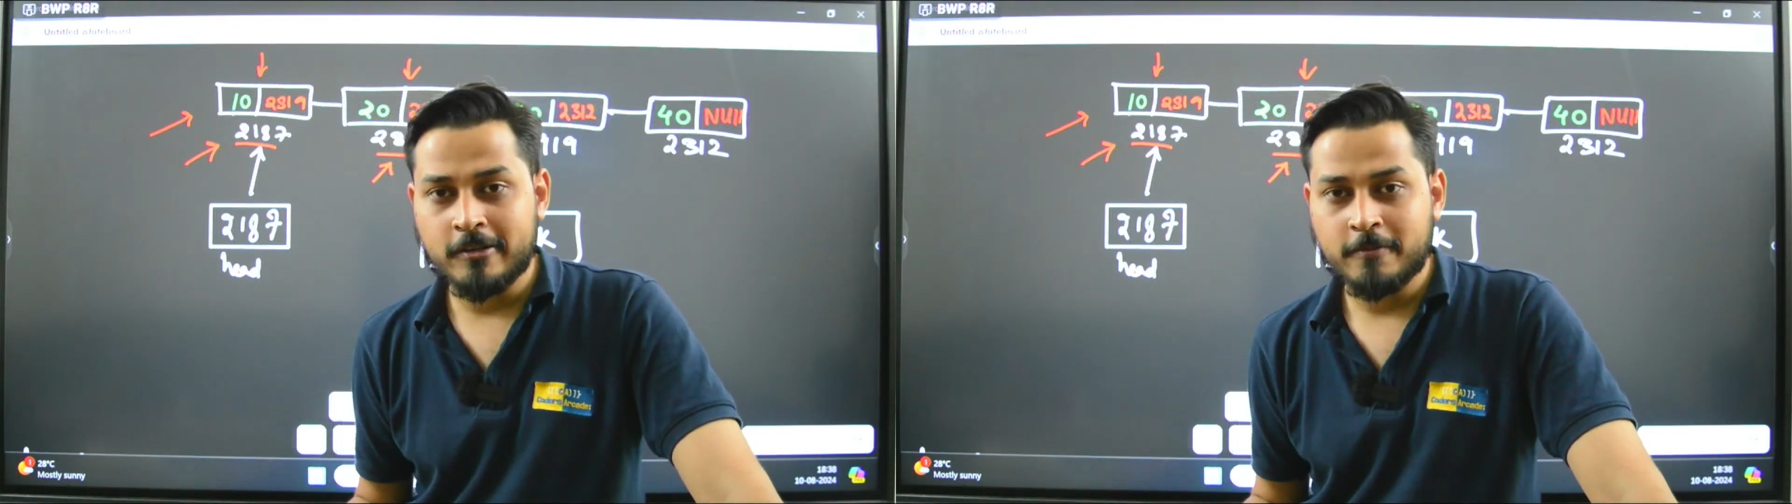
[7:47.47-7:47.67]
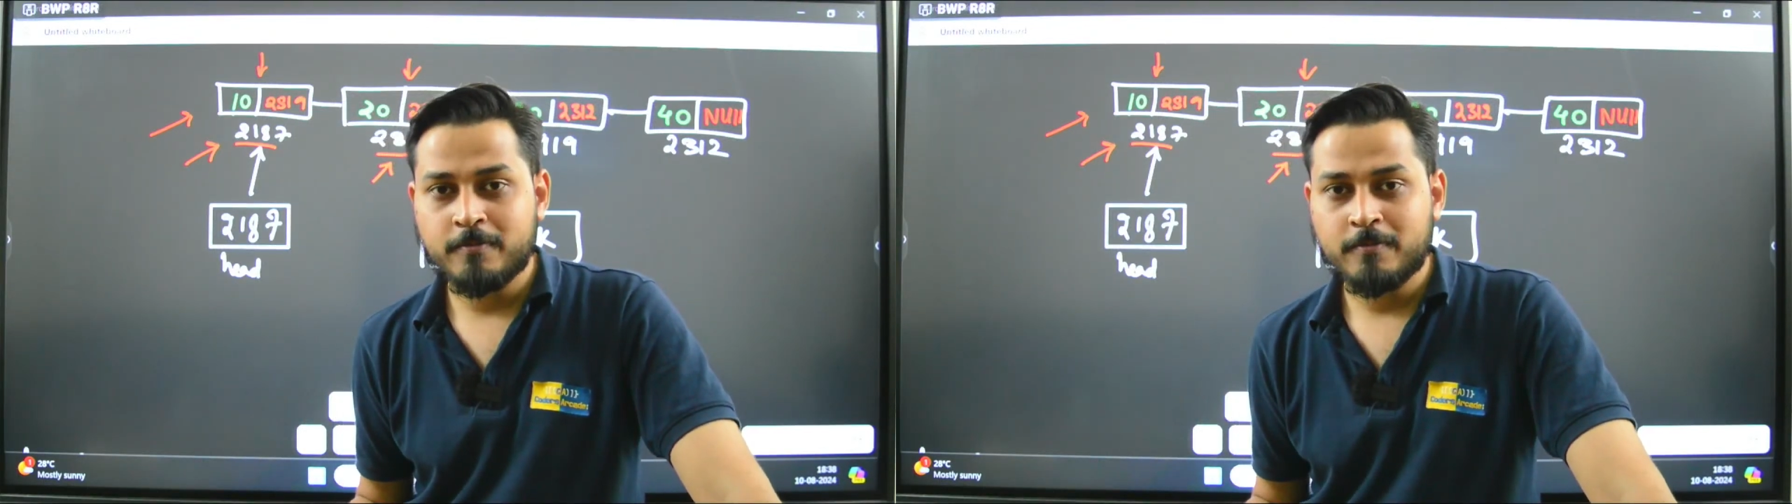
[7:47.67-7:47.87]

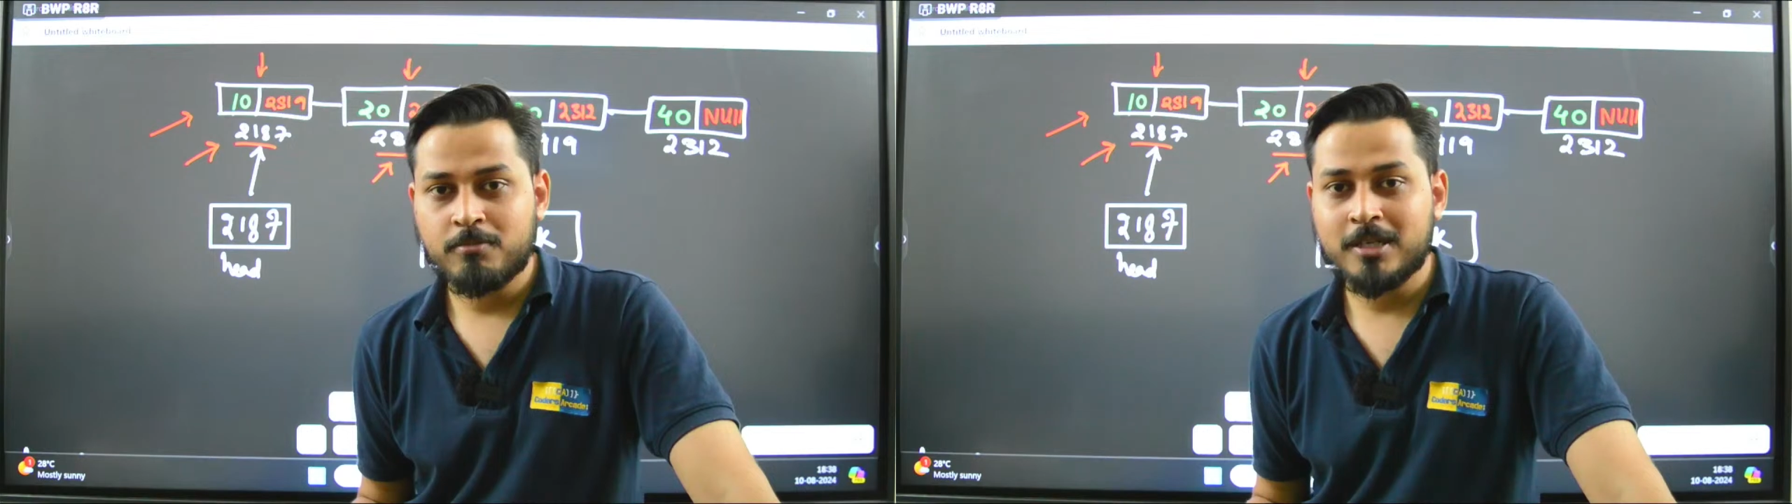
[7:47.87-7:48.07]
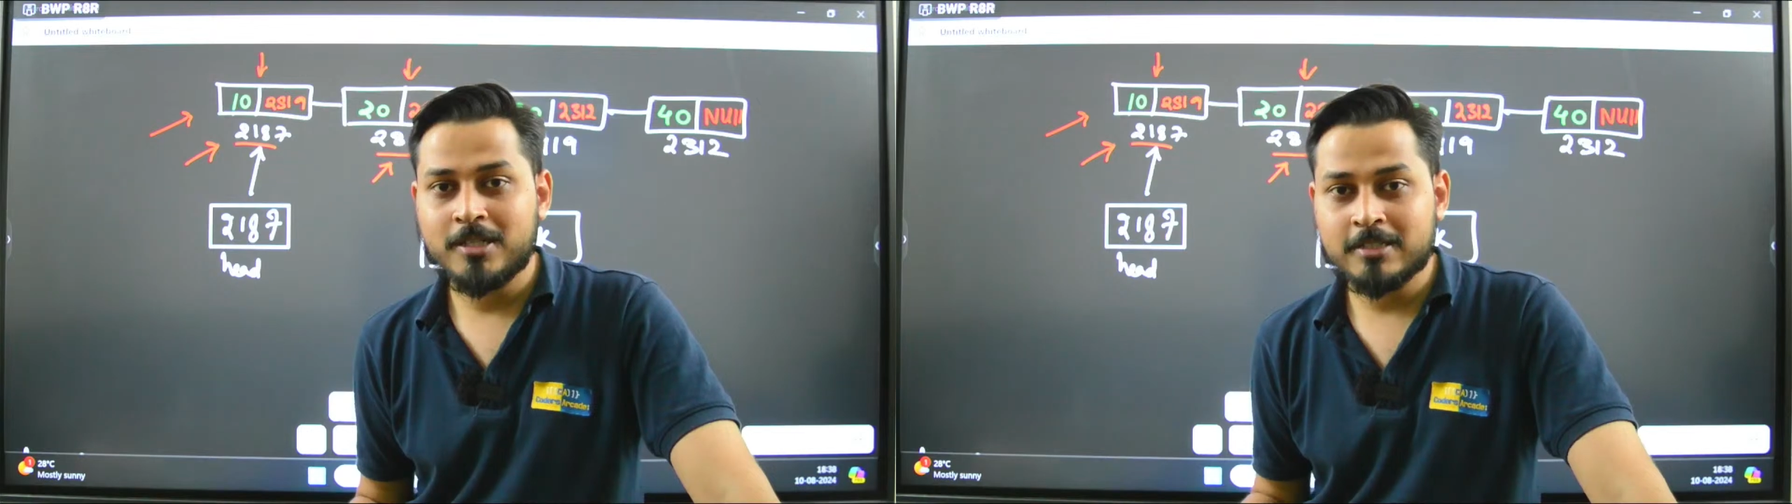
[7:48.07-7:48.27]
But
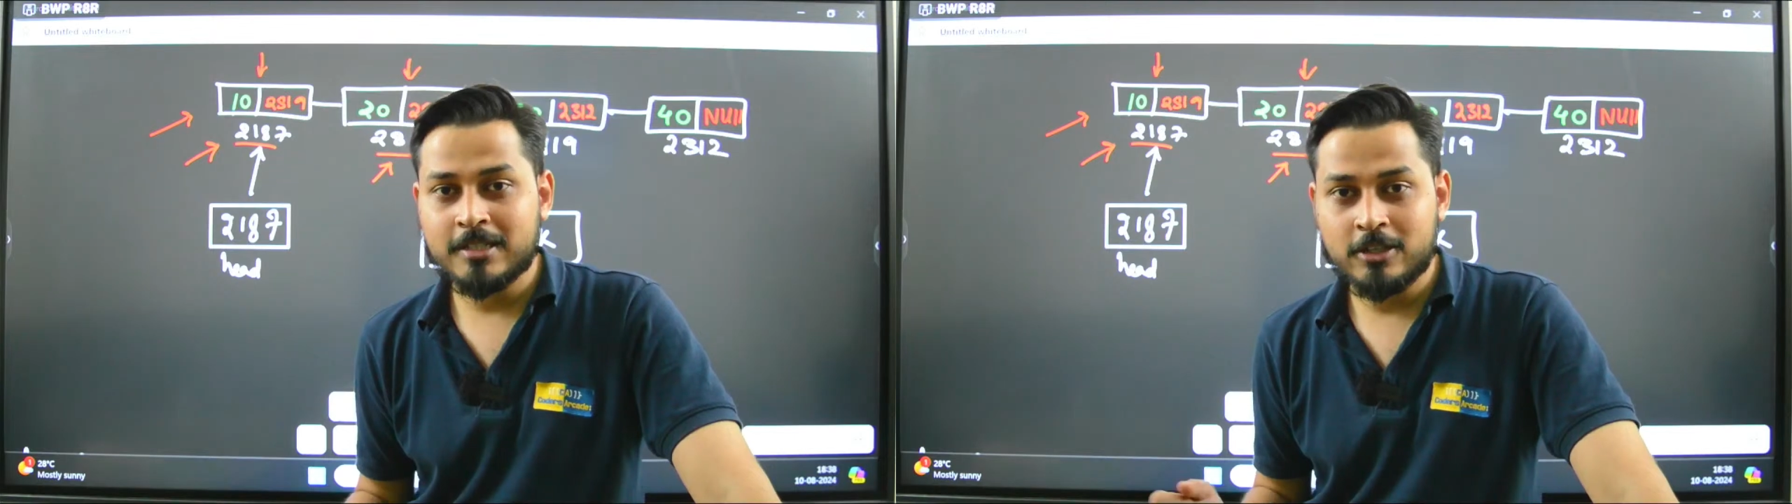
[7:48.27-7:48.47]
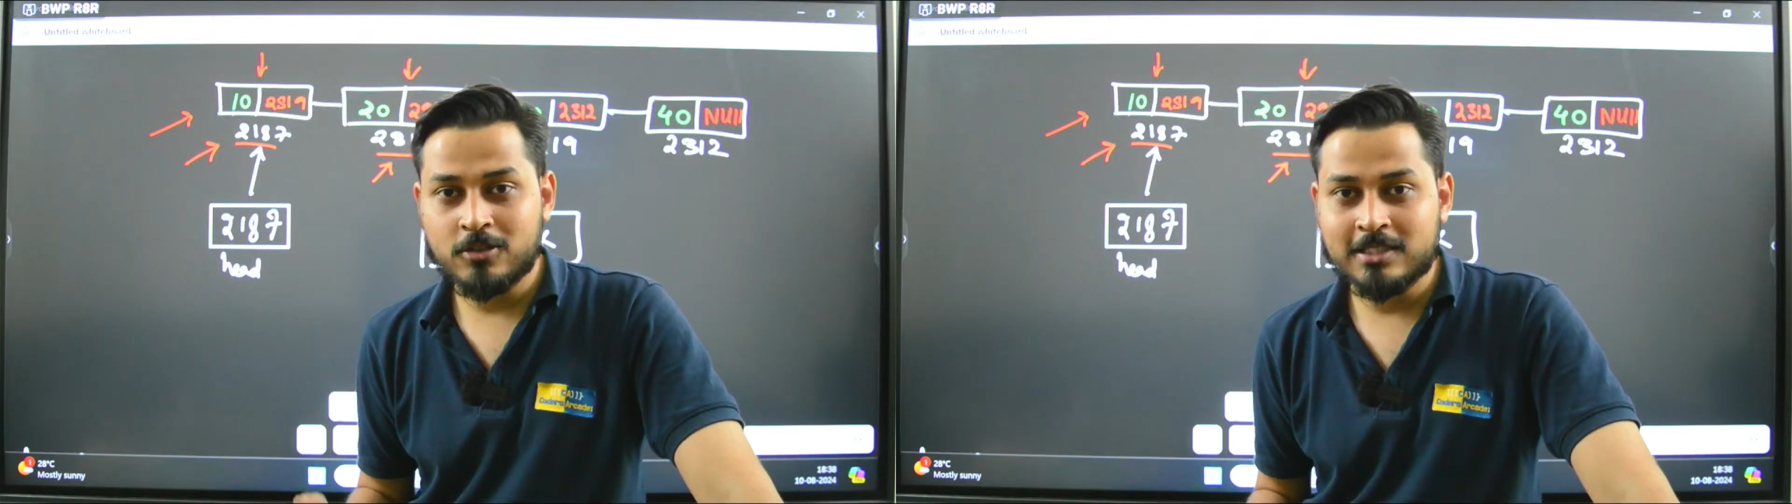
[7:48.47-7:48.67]
in
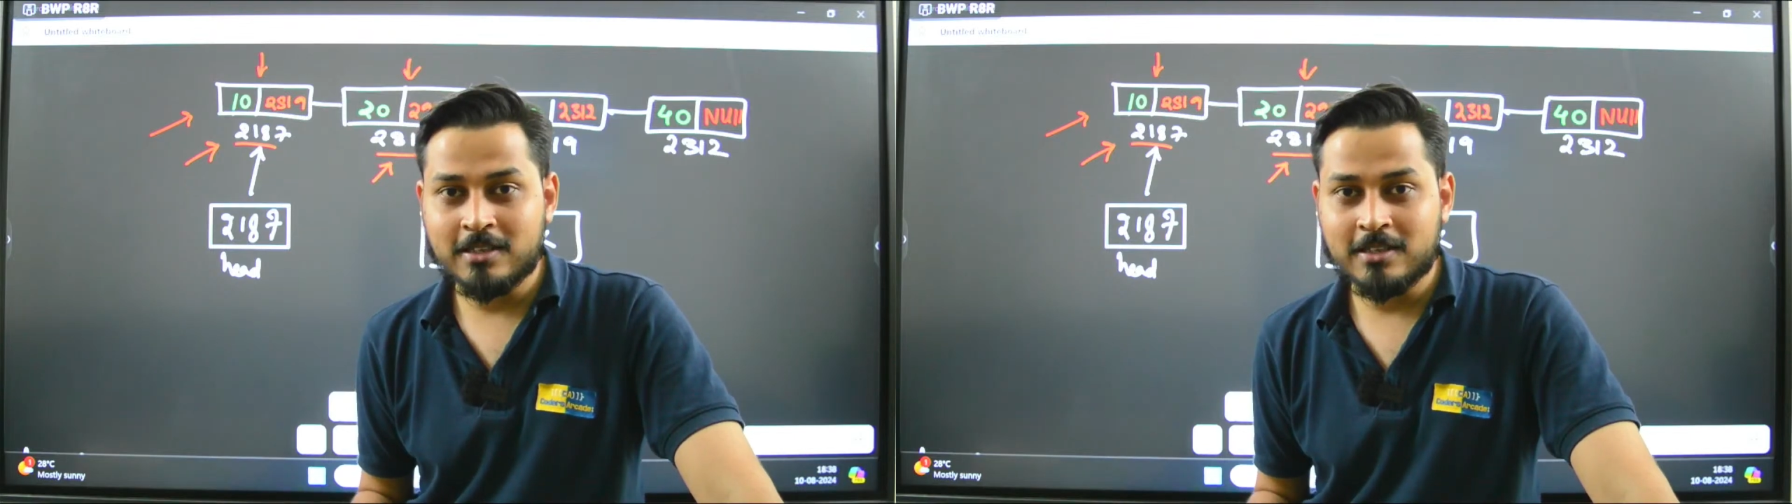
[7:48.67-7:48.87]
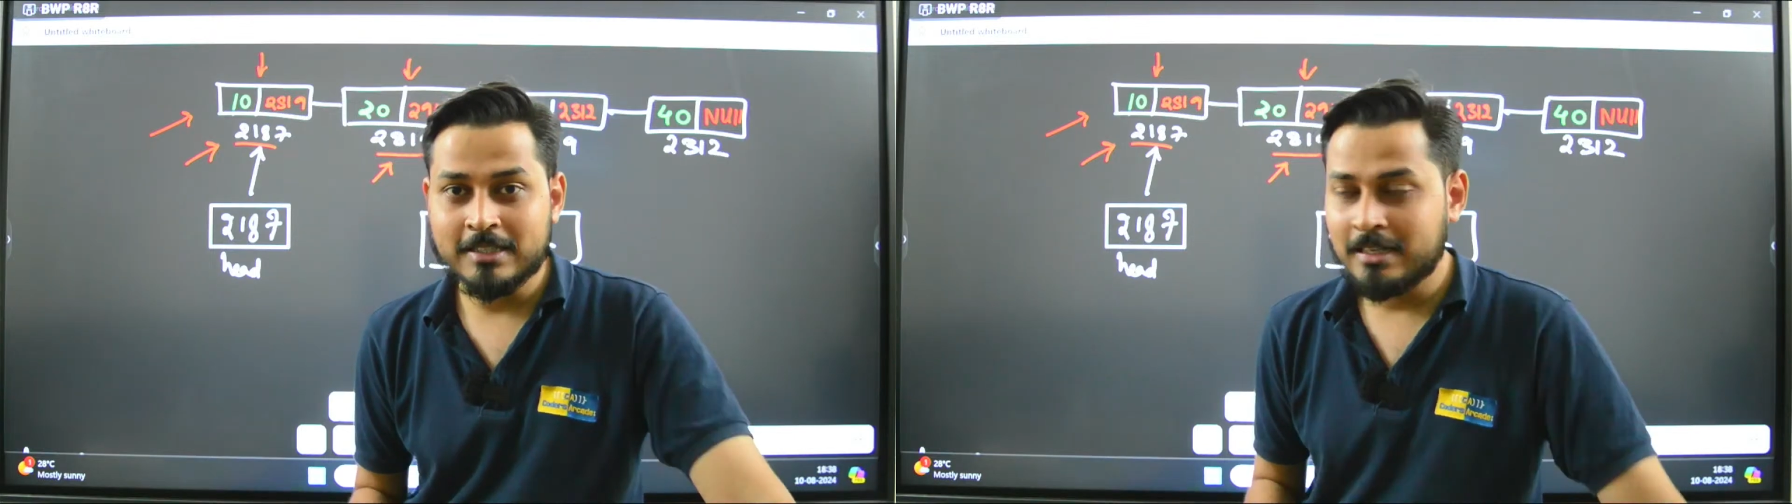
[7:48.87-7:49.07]
today's class,
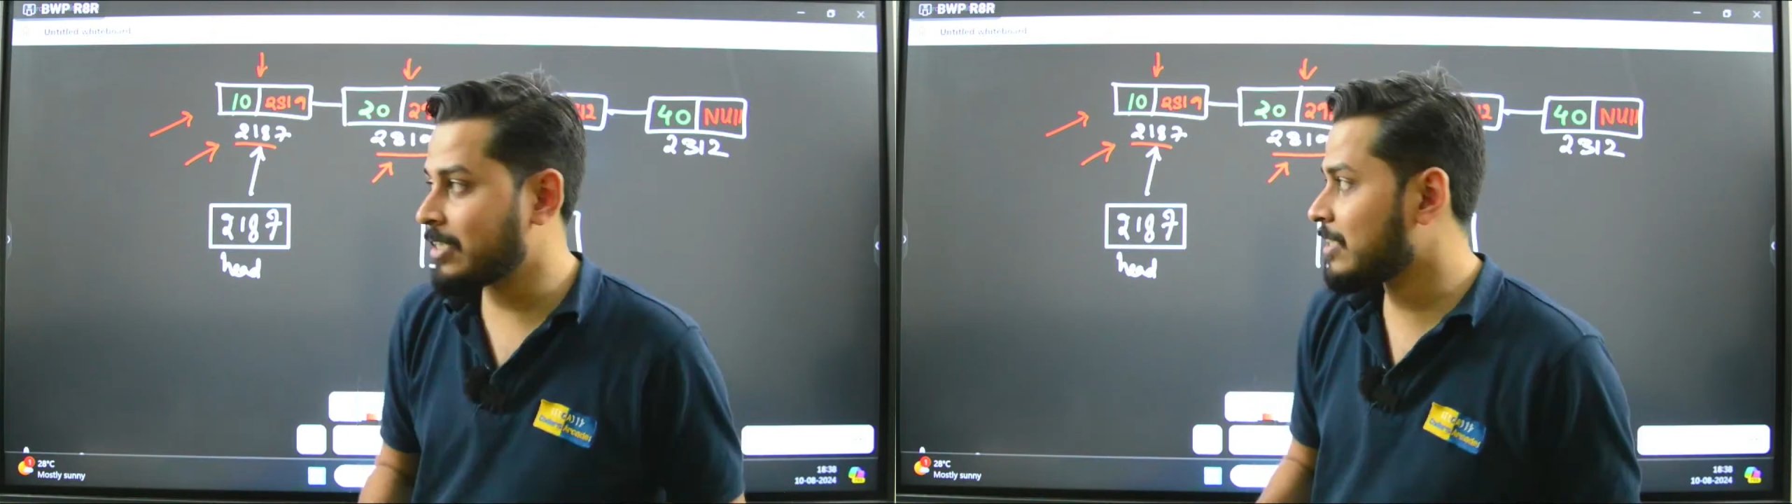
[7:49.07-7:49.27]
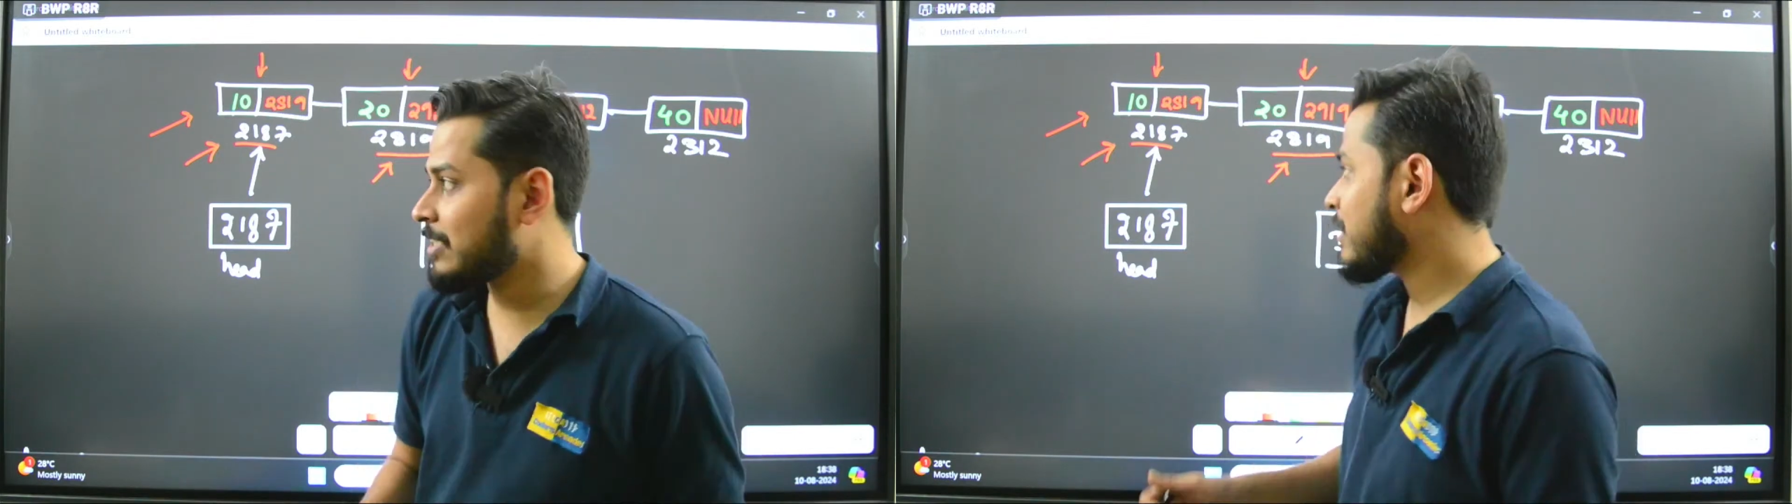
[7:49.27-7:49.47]
let's
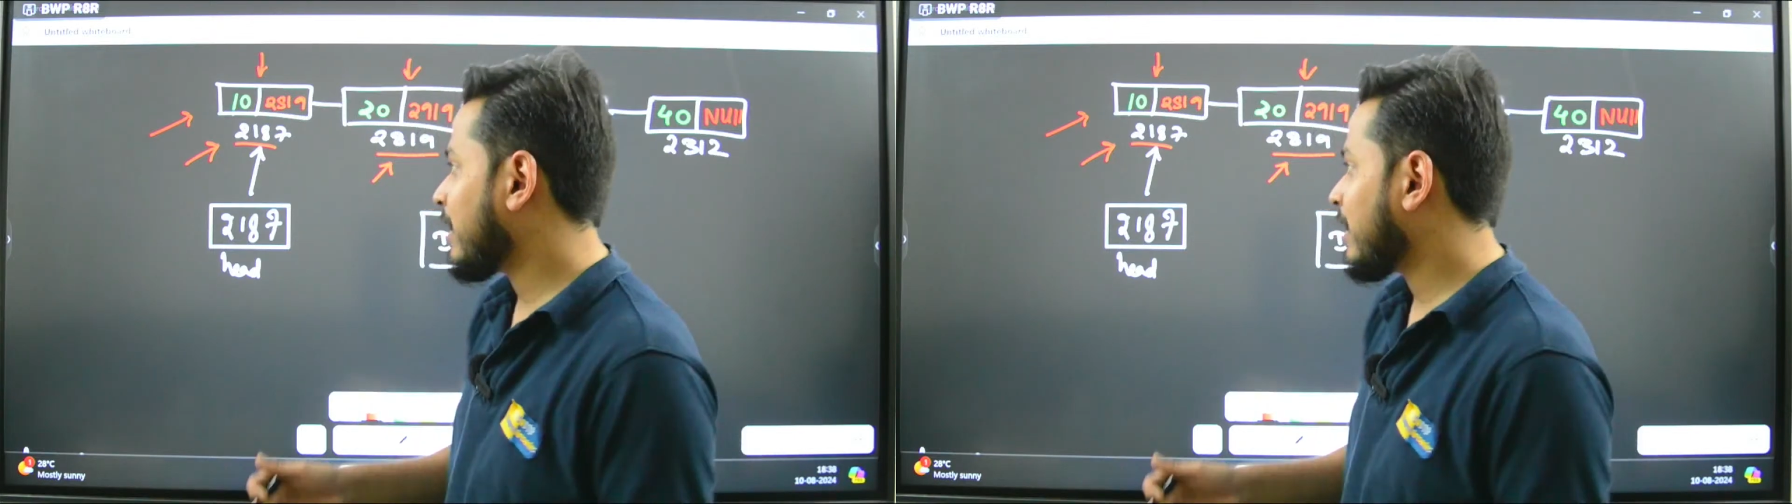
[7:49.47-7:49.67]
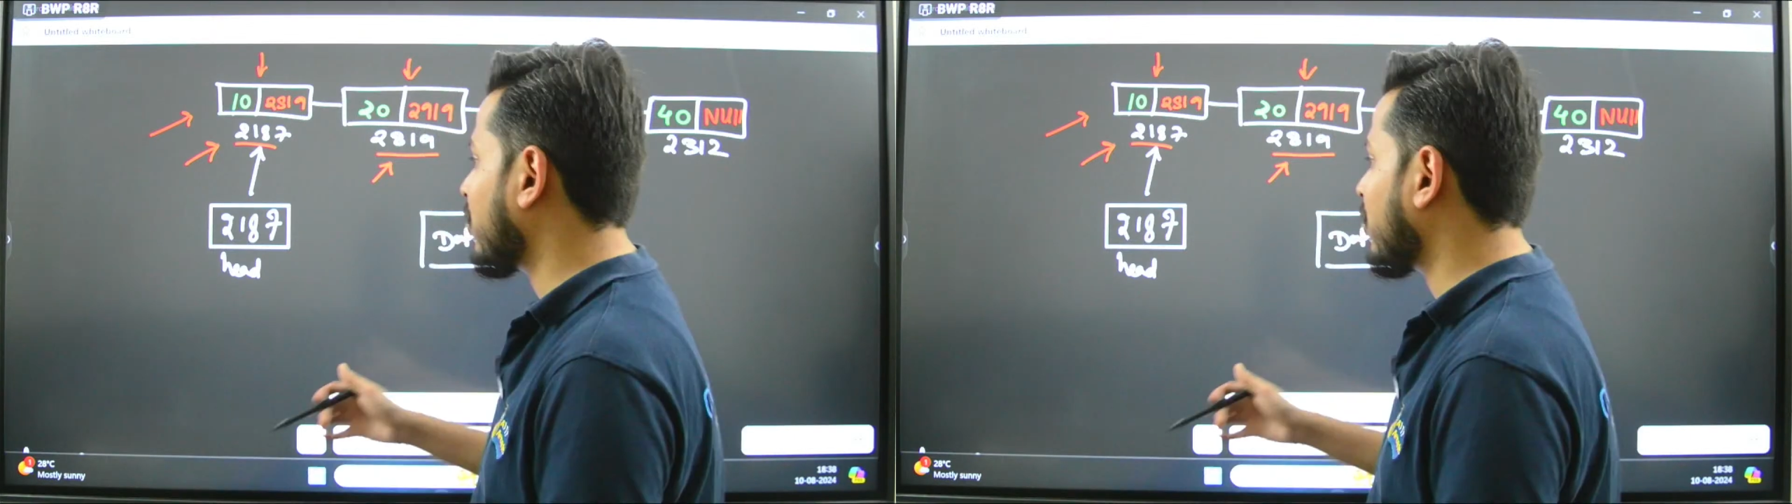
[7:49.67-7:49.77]
understand about